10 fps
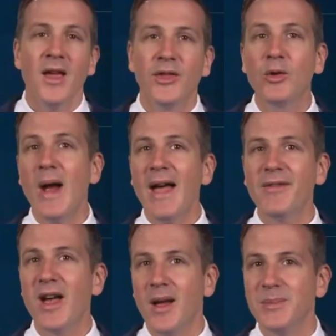The
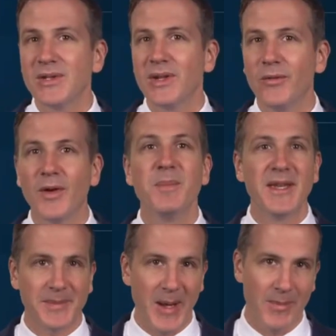graph comes from
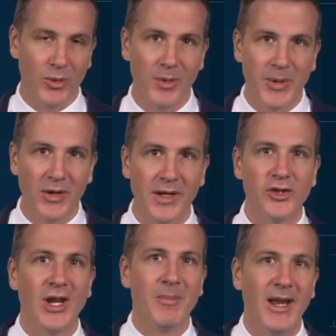this paper appearing in
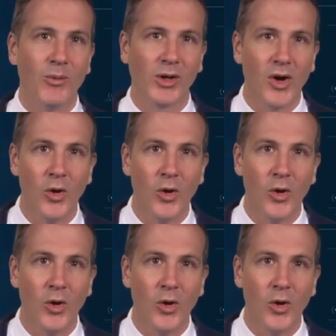JAMA Network